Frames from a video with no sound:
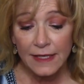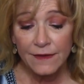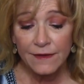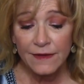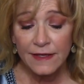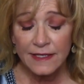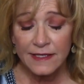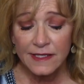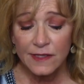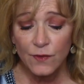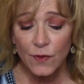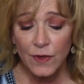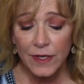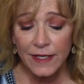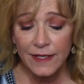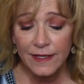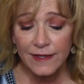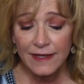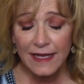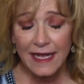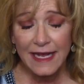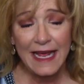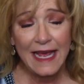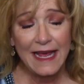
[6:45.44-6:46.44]
This
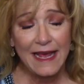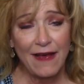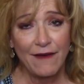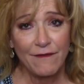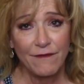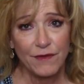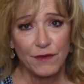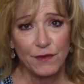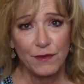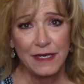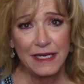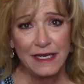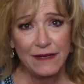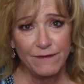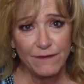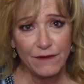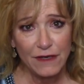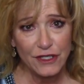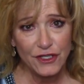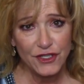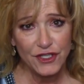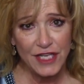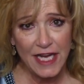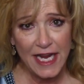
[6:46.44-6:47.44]
one, they have three
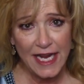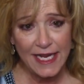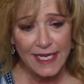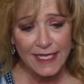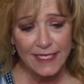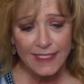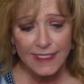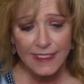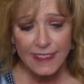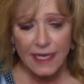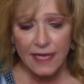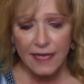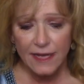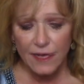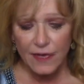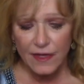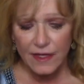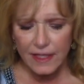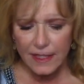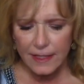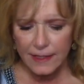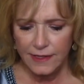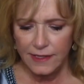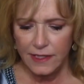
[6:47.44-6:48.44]
different shades. This
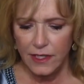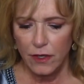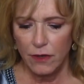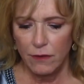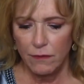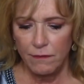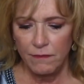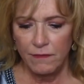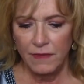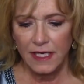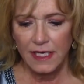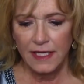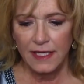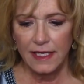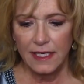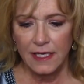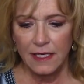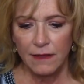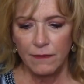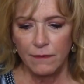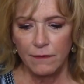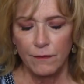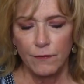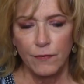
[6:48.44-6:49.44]
one is their
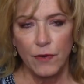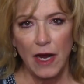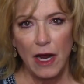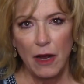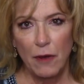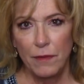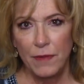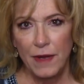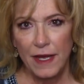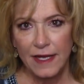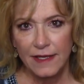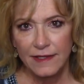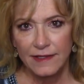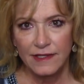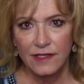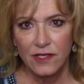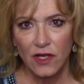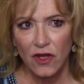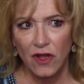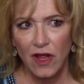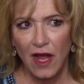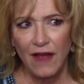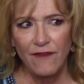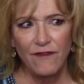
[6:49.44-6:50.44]
medium brow
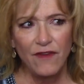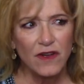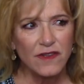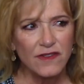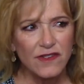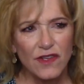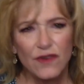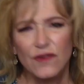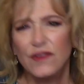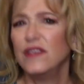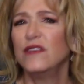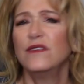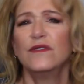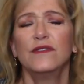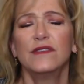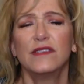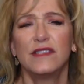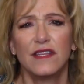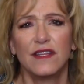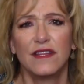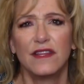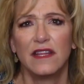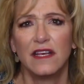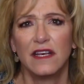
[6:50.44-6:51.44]
pencil. I've also
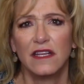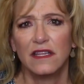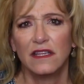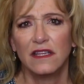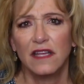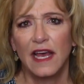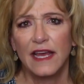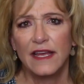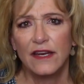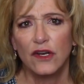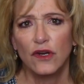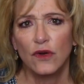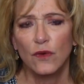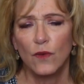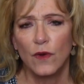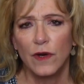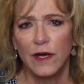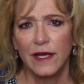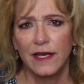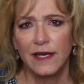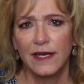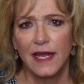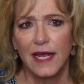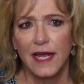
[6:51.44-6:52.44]
used the lighter
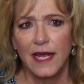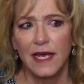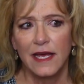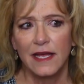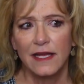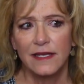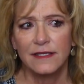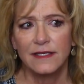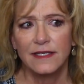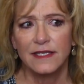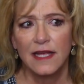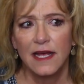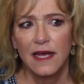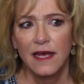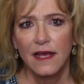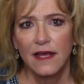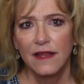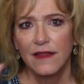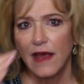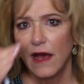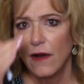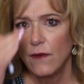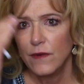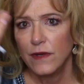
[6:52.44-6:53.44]
one, and
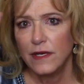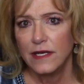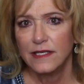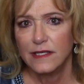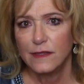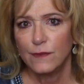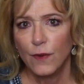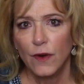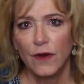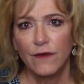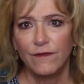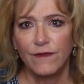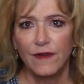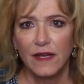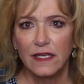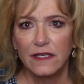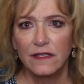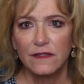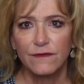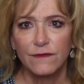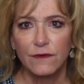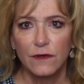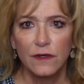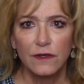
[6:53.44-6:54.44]
that one is
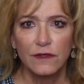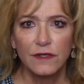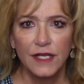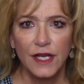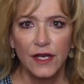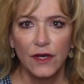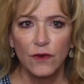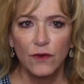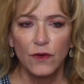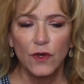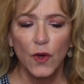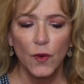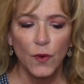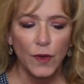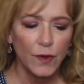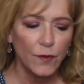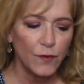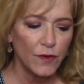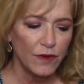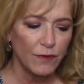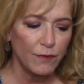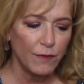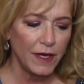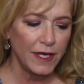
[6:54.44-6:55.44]
perfect for, you know,
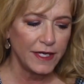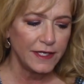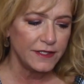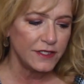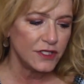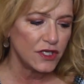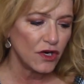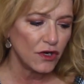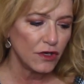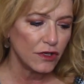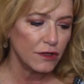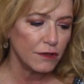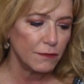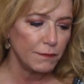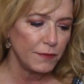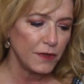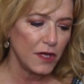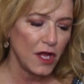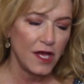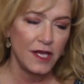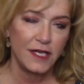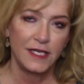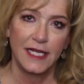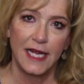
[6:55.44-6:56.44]
going with my darker
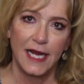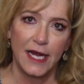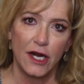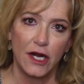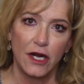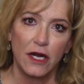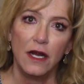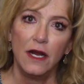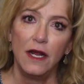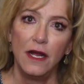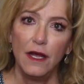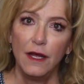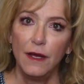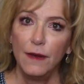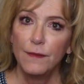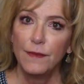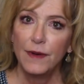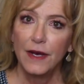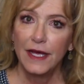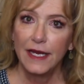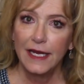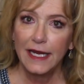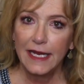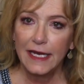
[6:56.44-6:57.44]
blonde hair.
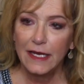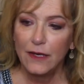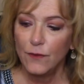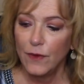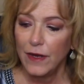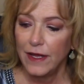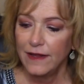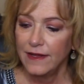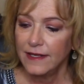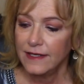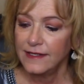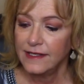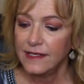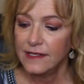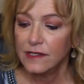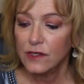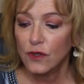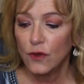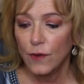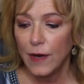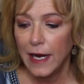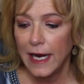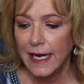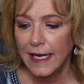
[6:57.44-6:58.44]
But anyway, this is
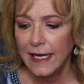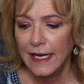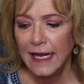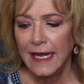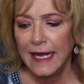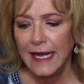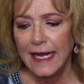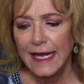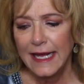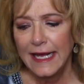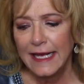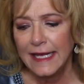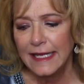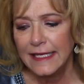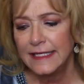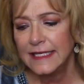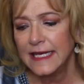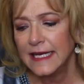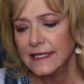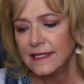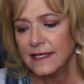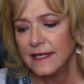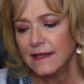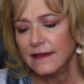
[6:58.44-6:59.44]
great. It
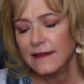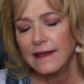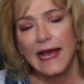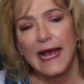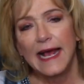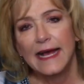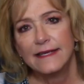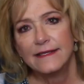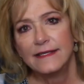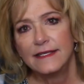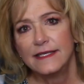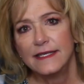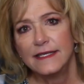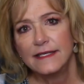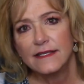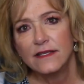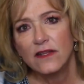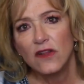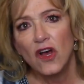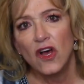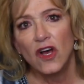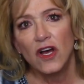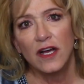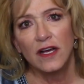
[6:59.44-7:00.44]
doesn't last as
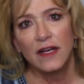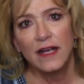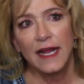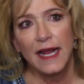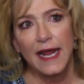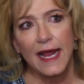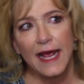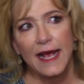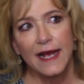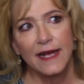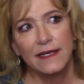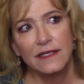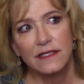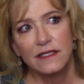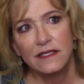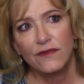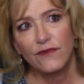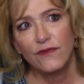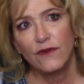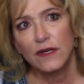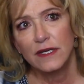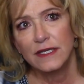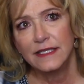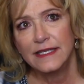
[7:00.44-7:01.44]
long as, for